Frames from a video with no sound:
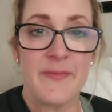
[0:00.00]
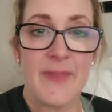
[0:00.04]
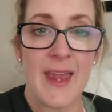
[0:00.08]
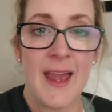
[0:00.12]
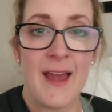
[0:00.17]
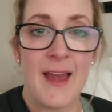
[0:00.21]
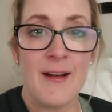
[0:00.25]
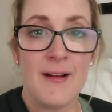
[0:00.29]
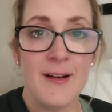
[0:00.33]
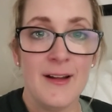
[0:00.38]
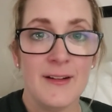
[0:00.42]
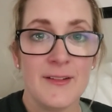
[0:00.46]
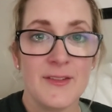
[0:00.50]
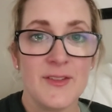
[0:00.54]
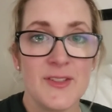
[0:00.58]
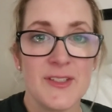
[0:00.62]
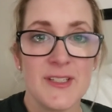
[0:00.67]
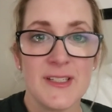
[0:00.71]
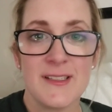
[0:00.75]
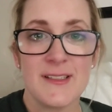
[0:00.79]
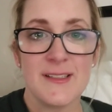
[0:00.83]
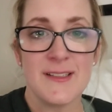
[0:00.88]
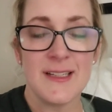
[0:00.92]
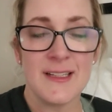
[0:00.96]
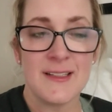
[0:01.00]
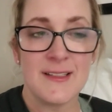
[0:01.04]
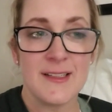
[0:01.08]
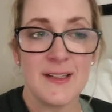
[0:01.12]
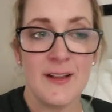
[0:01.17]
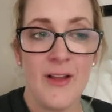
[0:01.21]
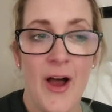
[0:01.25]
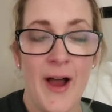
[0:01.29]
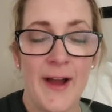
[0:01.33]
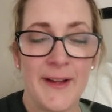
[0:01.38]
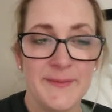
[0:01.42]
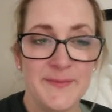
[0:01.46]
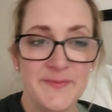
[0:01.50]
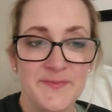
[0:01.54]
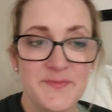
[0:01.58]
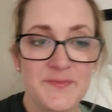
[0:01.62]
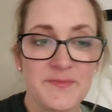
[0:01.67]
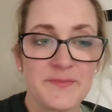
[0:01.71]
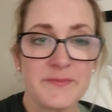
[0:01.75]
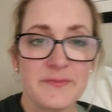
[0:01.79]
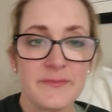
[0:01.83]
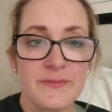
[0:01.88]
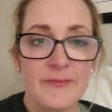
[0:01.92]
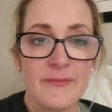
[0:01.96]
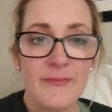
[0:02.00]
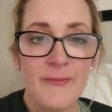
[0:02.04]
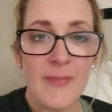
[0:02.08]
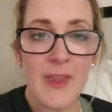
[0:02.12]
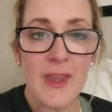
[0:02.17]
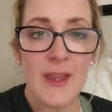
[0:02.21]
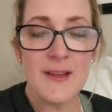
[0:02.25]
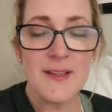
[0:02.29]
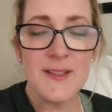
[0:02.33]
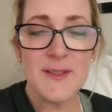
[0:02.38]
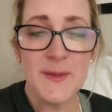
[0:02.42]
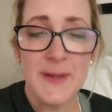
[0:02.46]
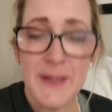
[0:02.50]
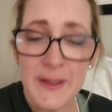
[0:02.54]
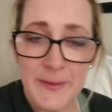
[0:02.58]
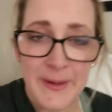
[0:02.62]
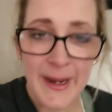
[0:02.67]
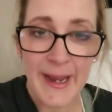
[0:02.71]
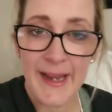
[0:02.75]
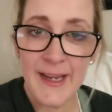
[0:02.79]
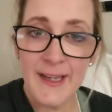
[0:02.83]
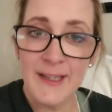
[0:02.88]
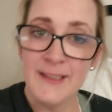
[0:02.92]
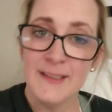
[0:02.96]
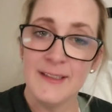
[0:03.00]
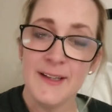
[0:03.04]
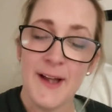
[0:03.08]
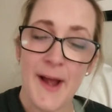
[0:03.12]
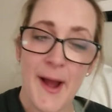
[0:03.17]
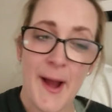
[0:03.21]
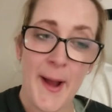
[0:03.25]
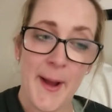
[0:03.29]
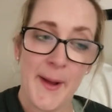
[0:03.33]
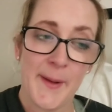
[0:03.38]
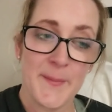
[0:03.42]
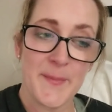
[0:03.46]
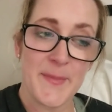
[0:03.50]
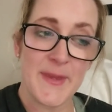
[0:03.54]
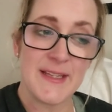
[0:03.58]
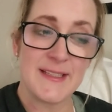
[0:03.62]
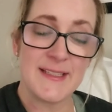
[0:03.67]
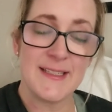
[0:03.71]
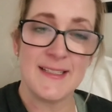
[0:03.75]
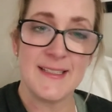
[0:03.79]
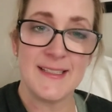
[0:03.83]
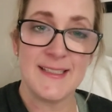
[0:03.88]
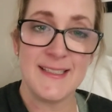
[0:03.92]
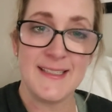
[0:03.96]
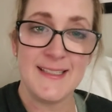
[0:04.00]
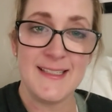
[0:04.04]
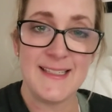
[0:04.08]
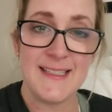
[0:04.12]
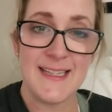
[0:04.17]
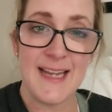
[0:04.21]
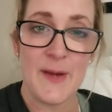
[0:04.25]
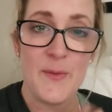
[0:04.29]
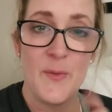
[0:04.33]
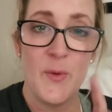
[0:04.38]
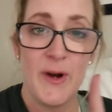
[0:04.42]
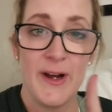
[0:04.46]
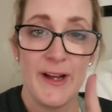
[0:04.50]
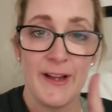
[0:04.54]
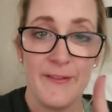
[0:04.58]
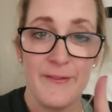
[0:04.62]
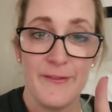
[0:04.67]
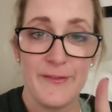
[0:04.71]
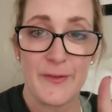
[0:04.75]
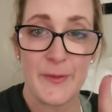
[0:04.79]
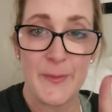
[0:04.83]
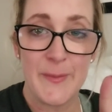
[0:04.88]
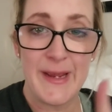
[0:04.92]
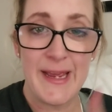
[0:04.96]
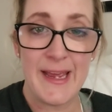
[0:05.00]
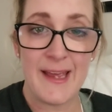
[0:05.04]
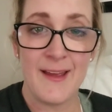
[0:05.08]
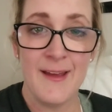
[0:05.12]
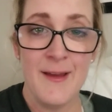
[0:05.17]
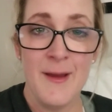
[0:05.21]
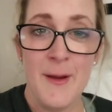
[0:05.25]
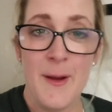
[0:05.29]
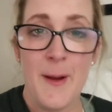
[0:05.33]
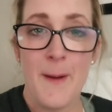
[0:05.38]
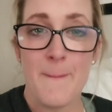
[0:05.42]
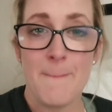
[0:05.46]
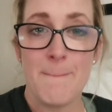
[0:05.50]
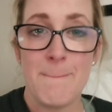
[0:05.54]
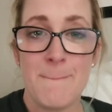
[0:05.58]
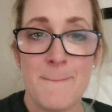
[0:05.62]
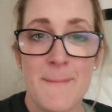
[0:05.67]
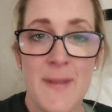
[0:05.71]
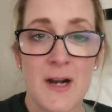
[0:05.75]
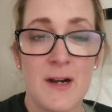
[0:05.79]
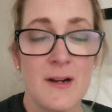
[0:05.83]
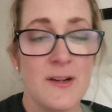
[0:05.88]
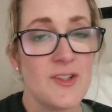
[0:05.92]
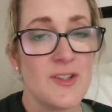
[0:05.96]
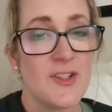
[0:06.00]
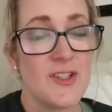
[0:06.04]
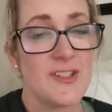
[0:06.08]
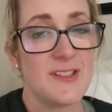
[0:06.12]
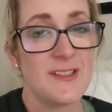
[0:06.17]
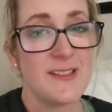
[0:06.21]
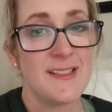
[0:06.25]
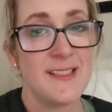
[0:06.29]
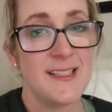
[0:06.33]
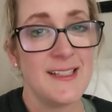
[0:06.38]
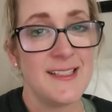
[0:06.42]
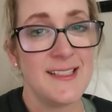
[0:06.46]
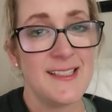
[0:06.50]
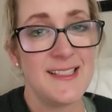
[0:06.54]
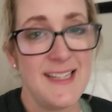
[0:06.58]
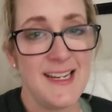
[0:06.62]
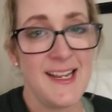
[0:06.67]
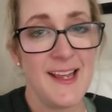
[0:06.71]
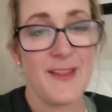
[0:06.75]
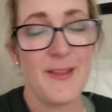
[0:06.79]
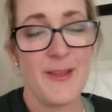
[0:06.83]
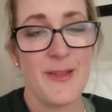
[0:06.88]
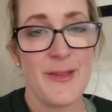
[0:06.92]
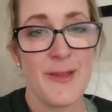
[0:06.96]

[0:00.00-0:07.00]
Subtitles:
I don't know, it's a lot. So anyway, this is day one for me, March 16th,